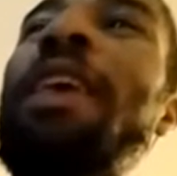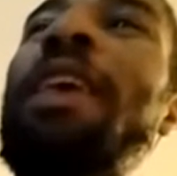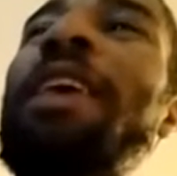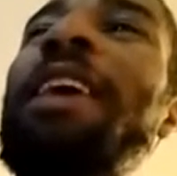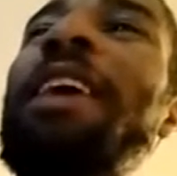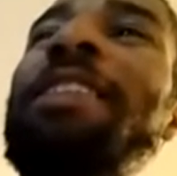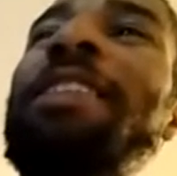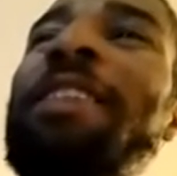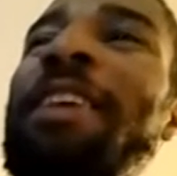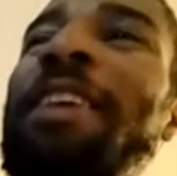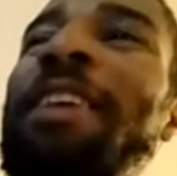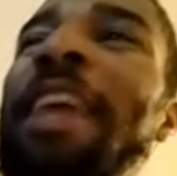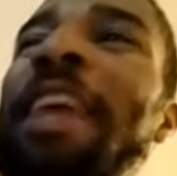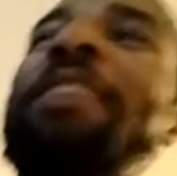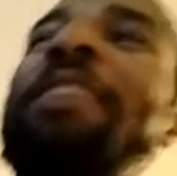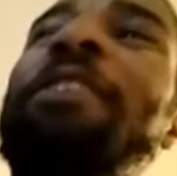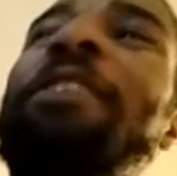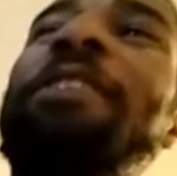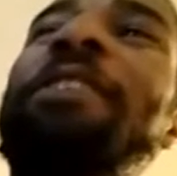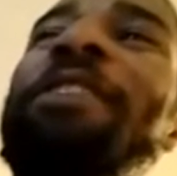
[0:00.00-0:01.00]
is
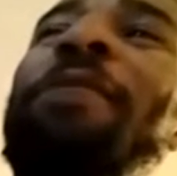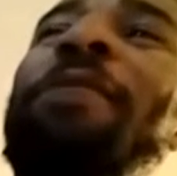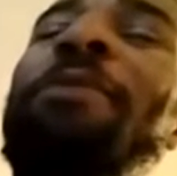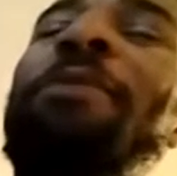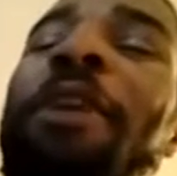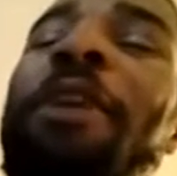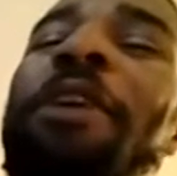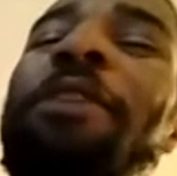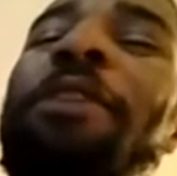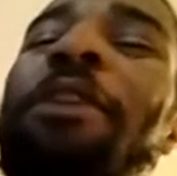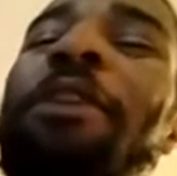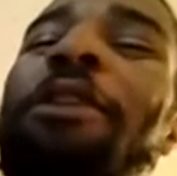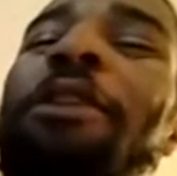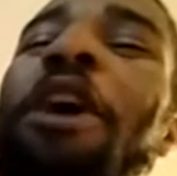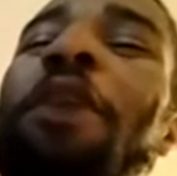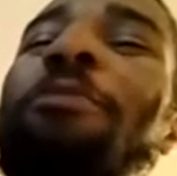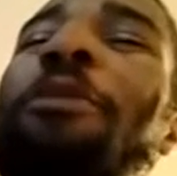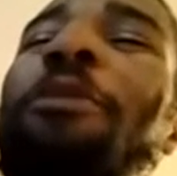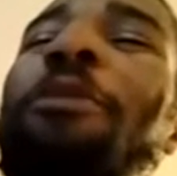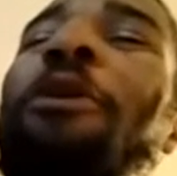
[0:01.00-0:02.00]
connected to something on the
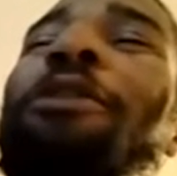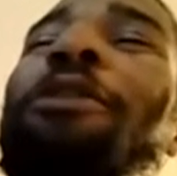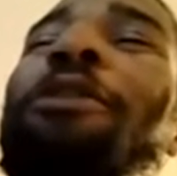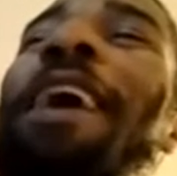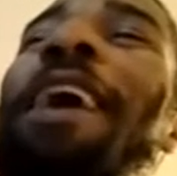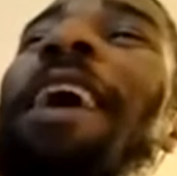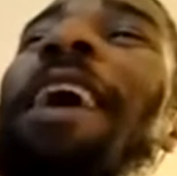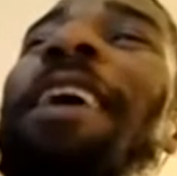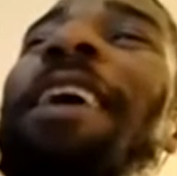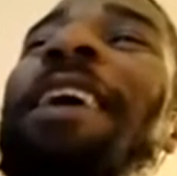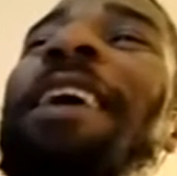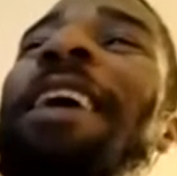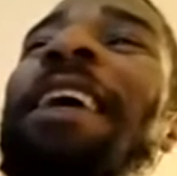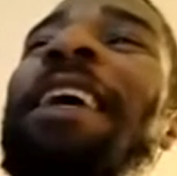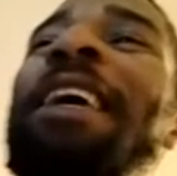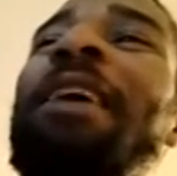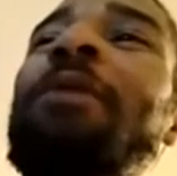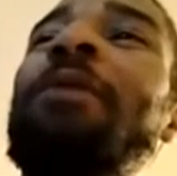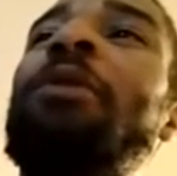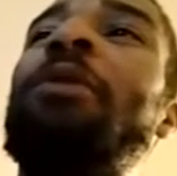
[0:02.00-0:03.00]
lawnmower that
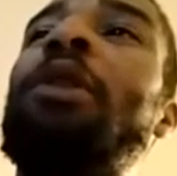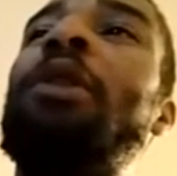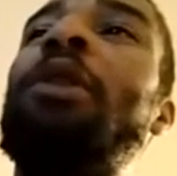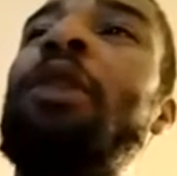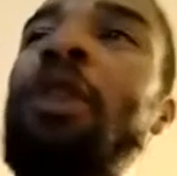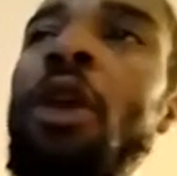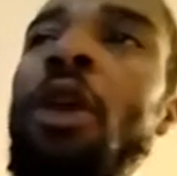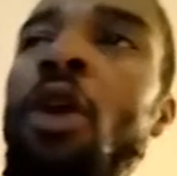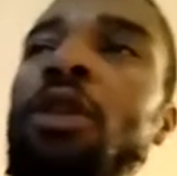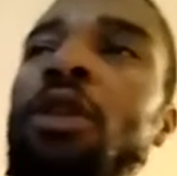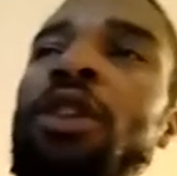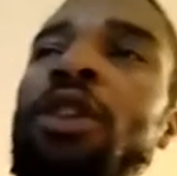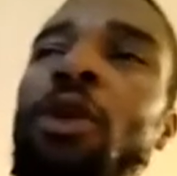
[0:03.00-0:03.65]
so